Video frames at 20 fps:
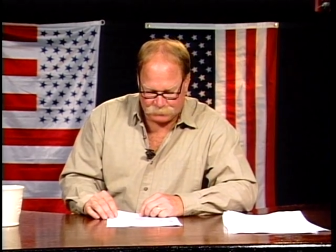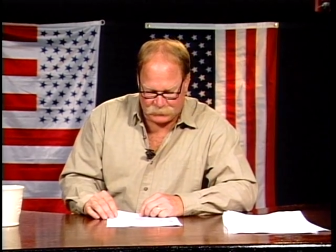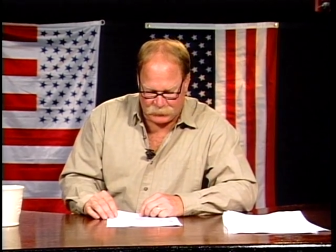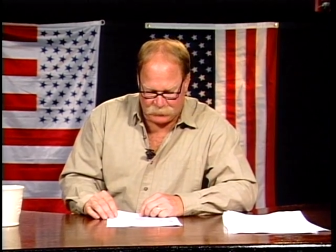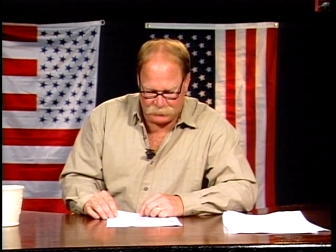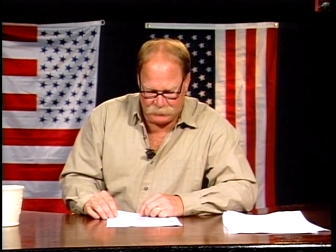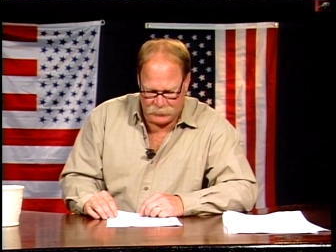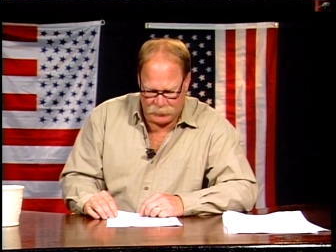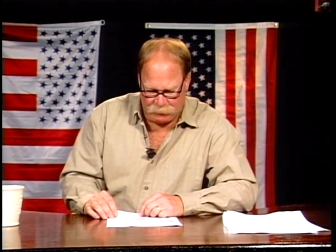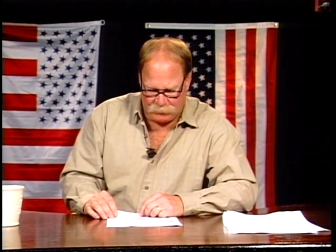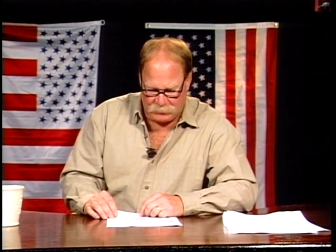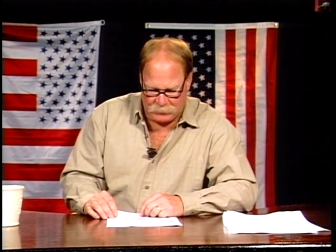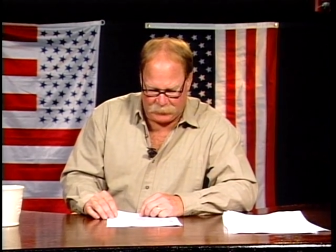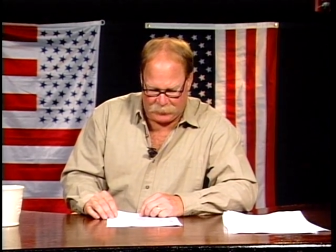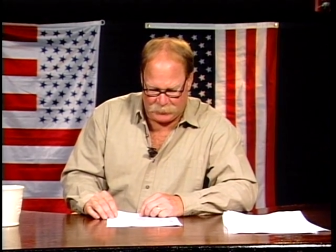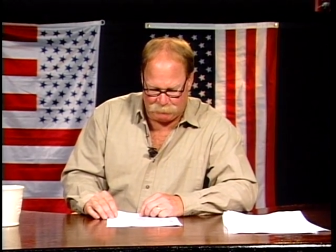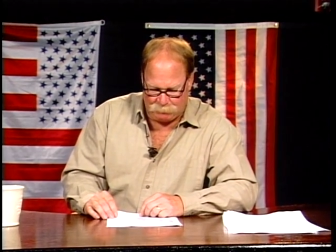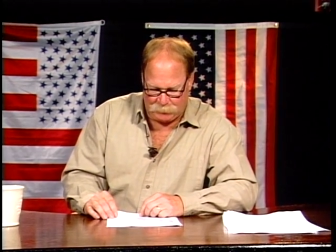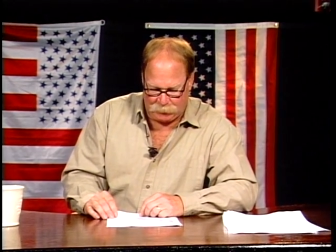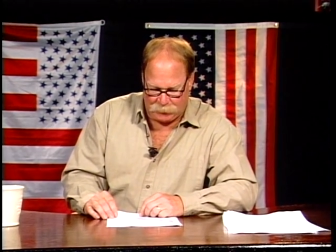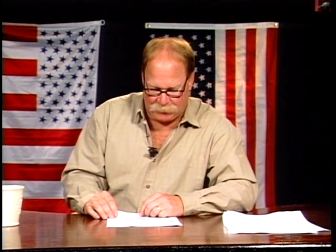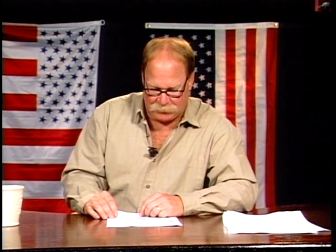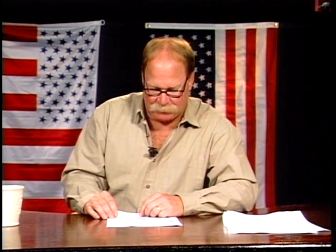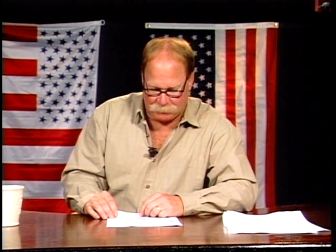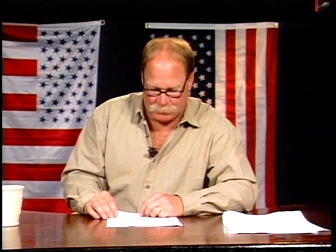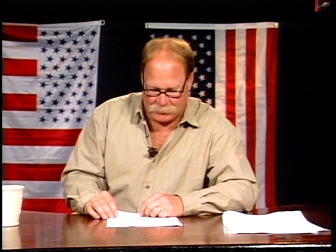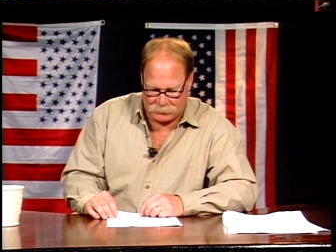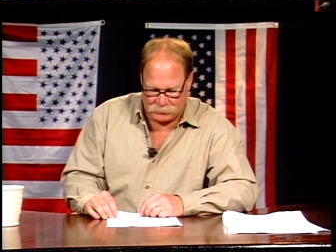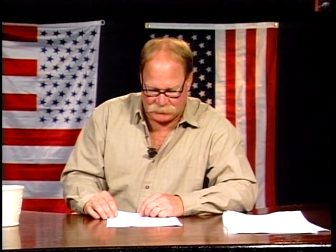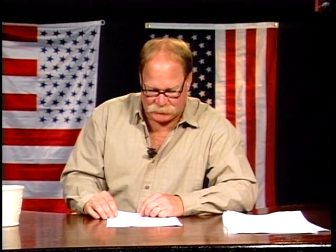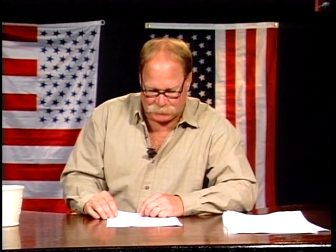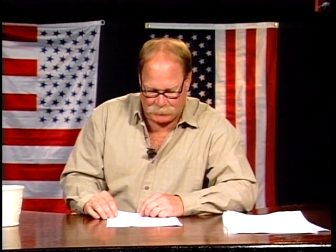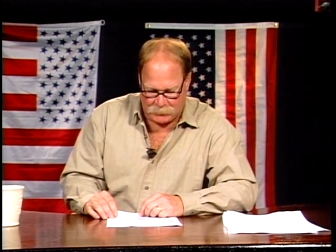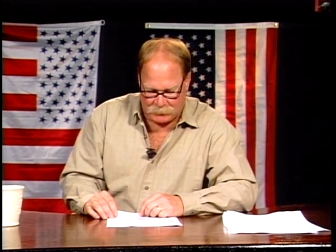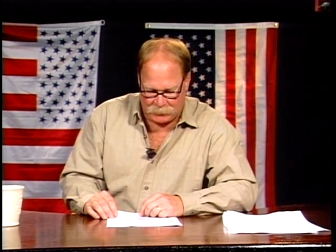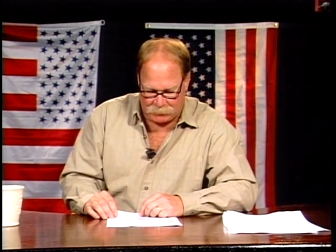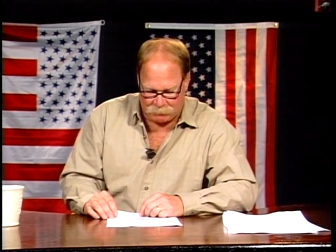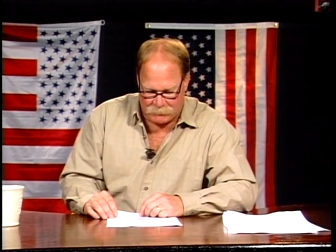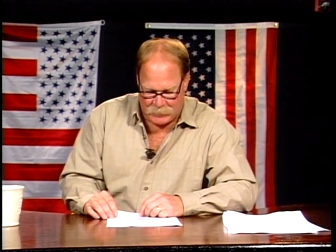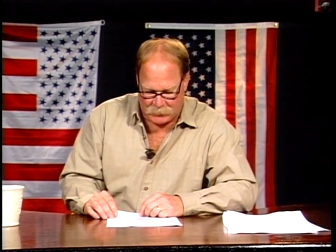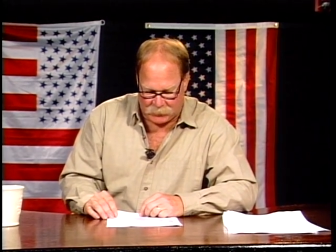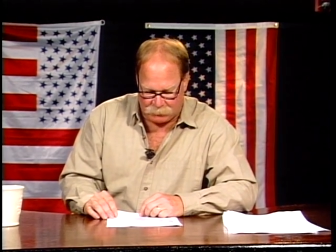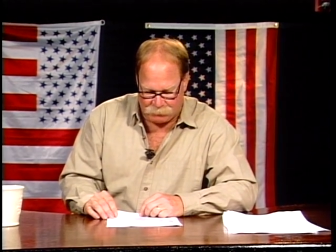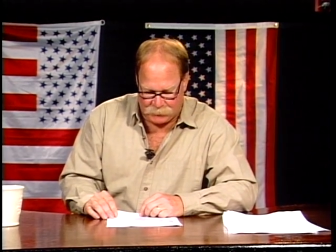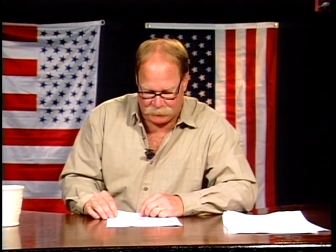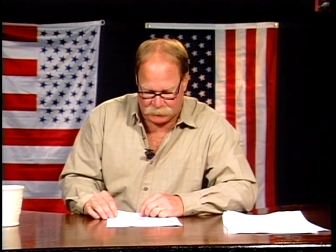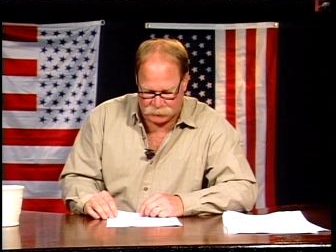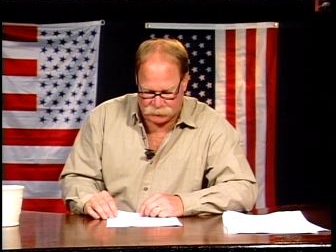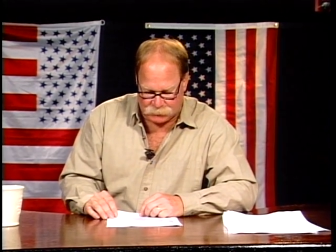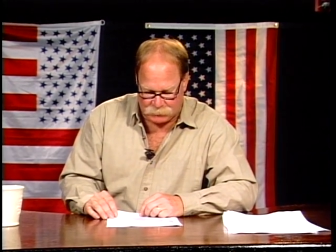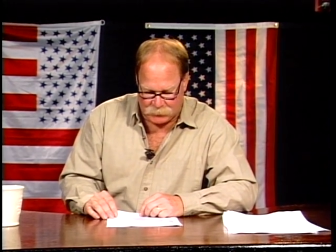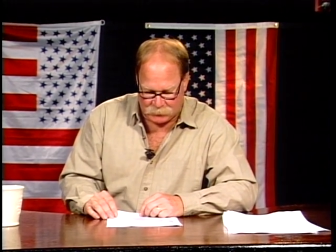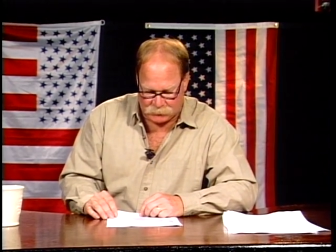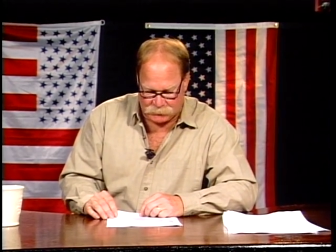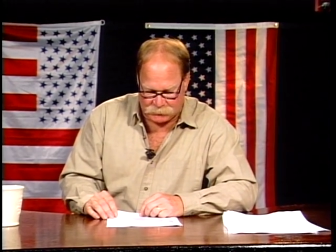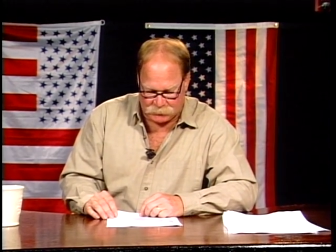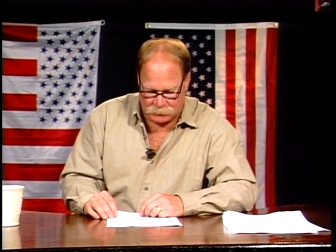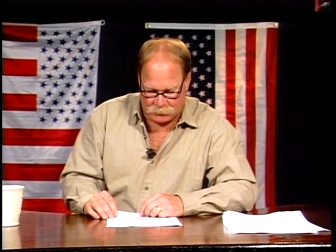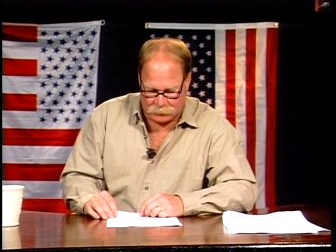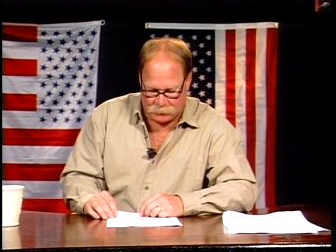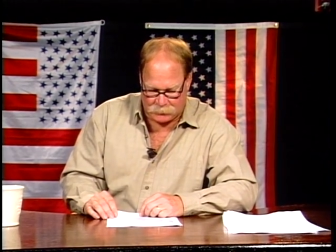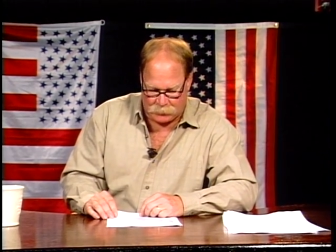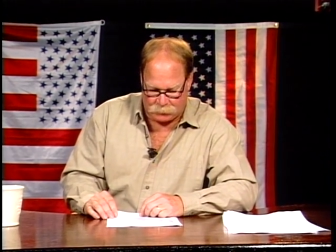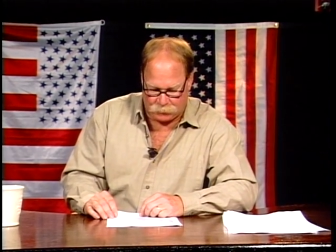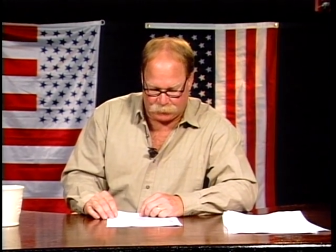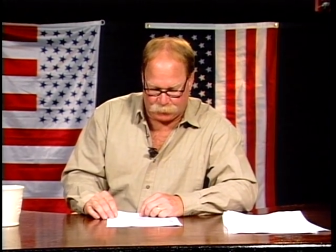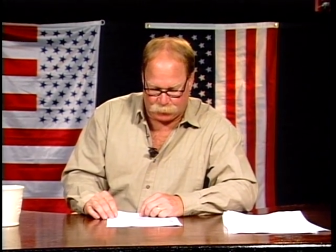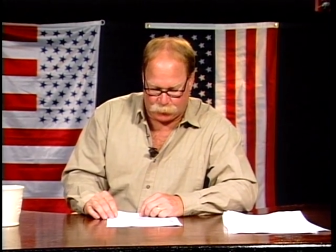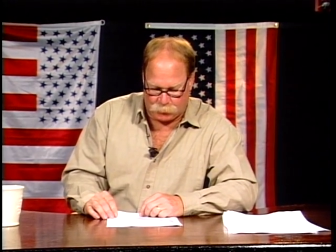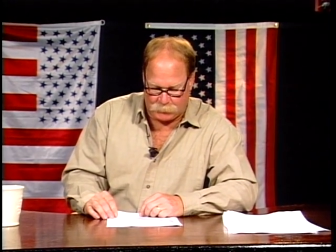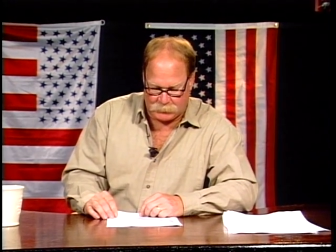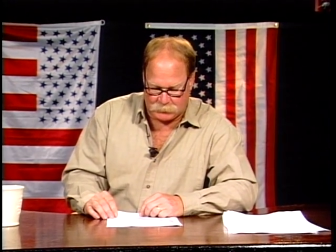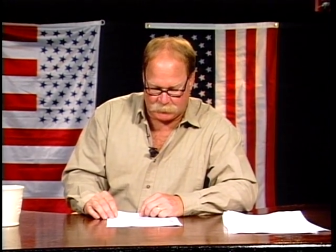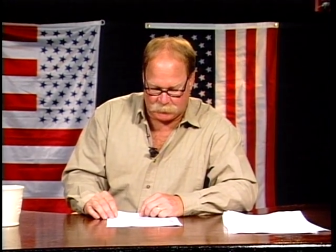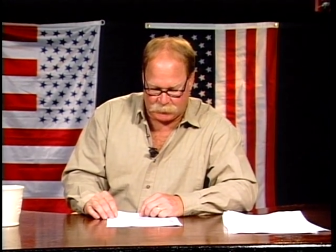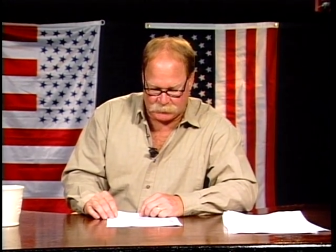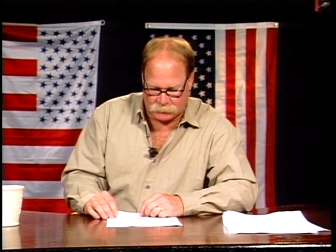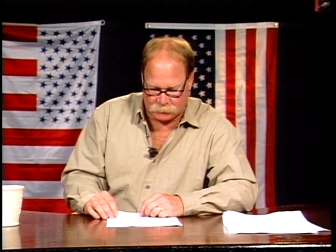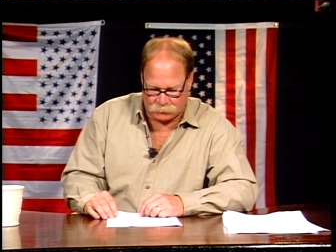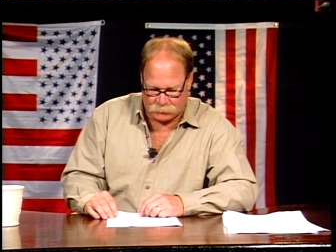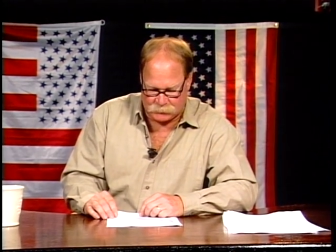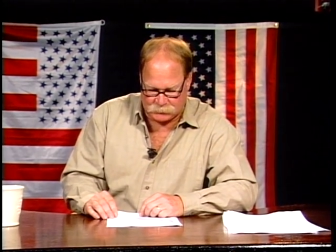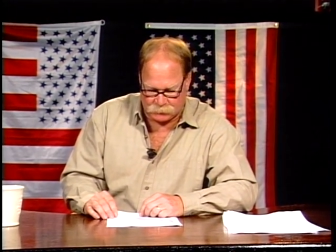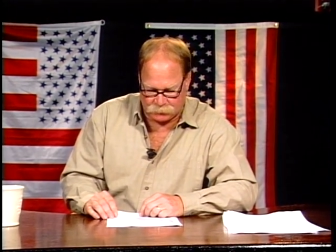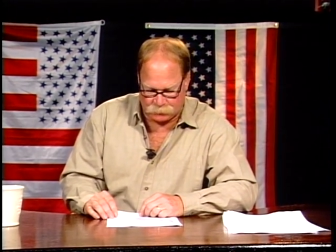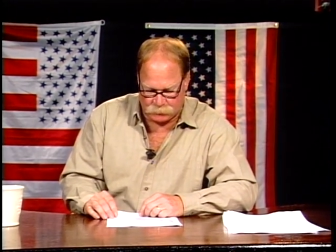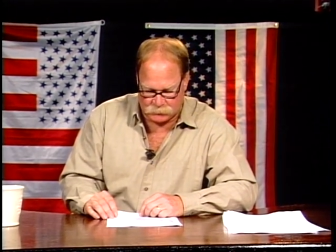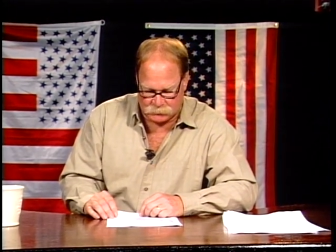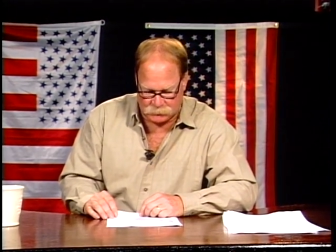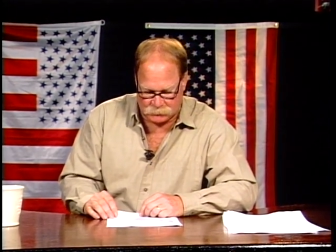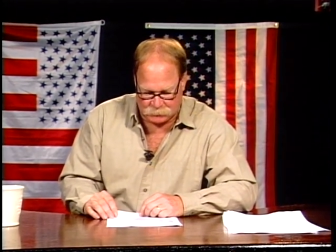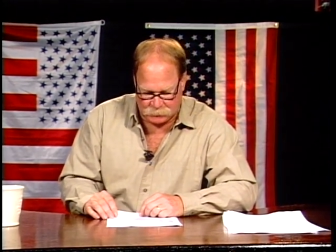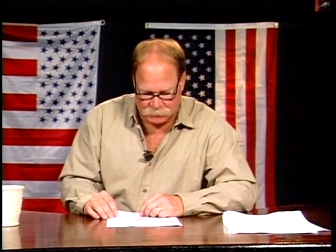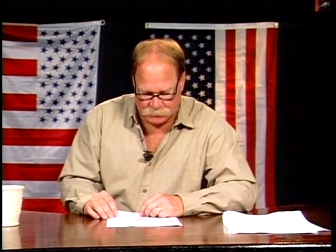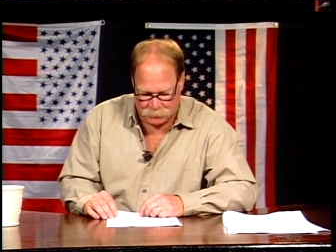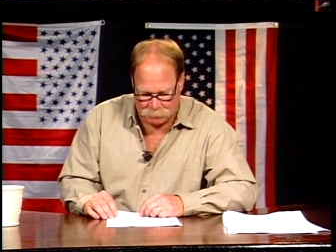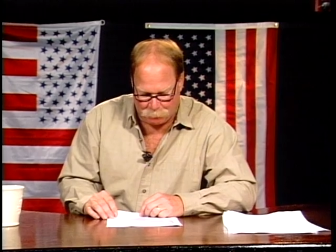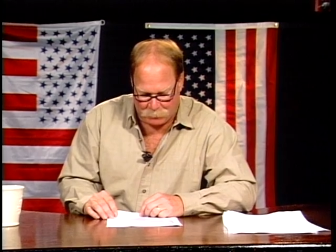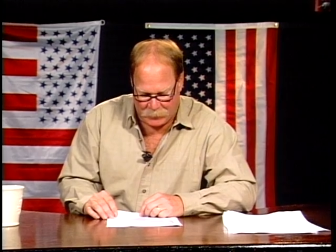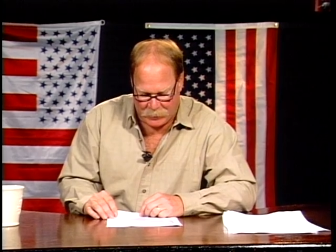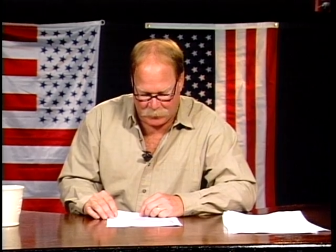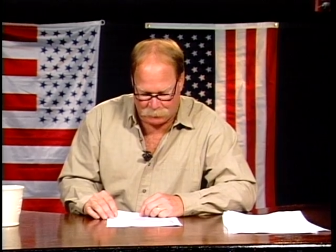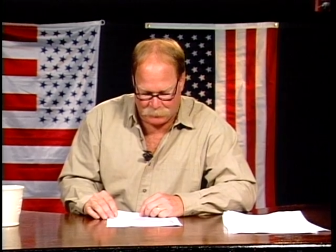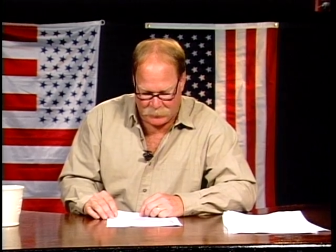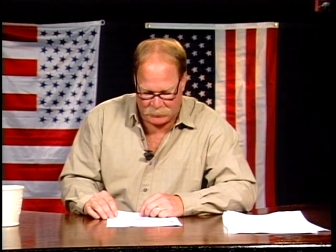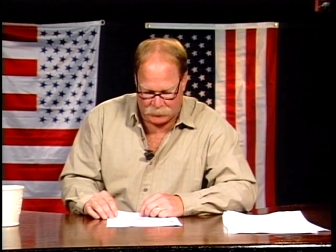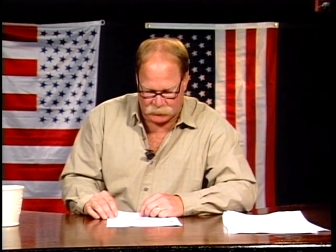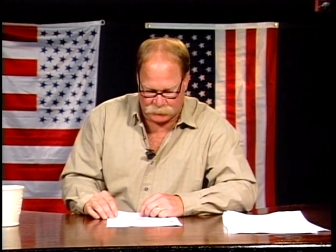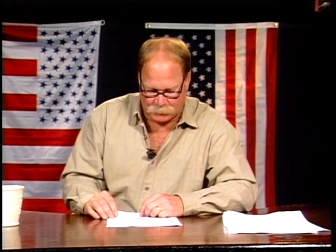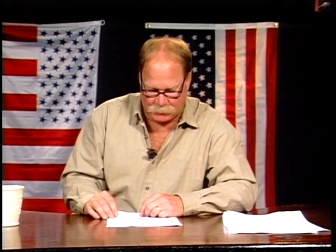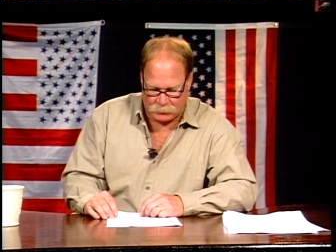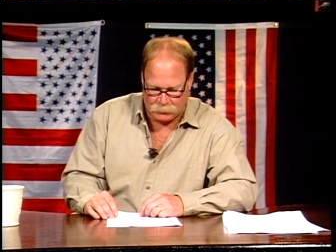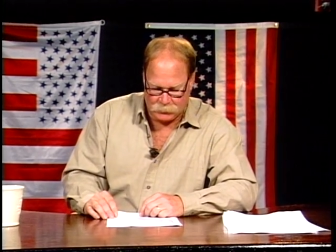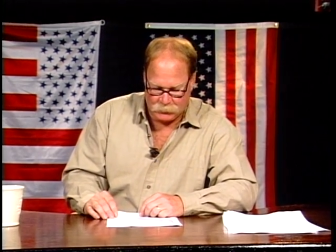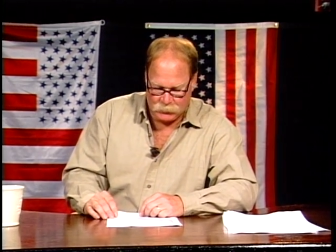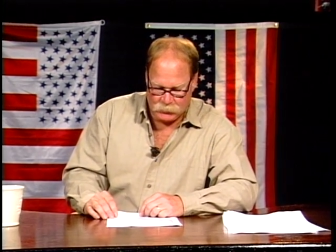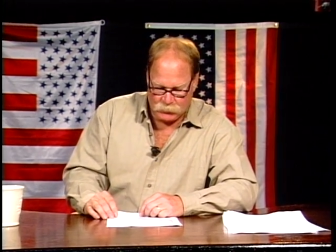Nearly $9 billion of money spent on Iraqi reconstruction is unaccounted for because of insufficiencies and bad management,